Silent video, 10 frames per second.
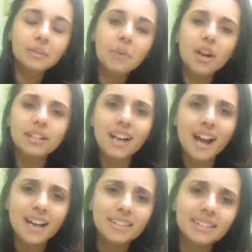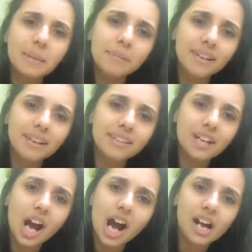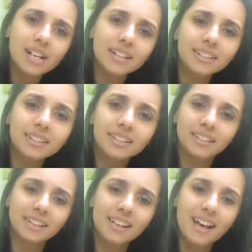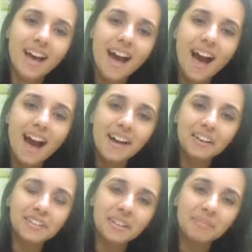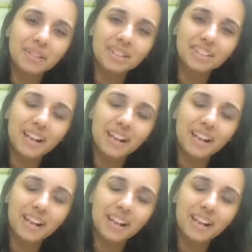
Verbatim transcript: Come on, guys, keep clicking the hearts. Hi, Akshat Mittal.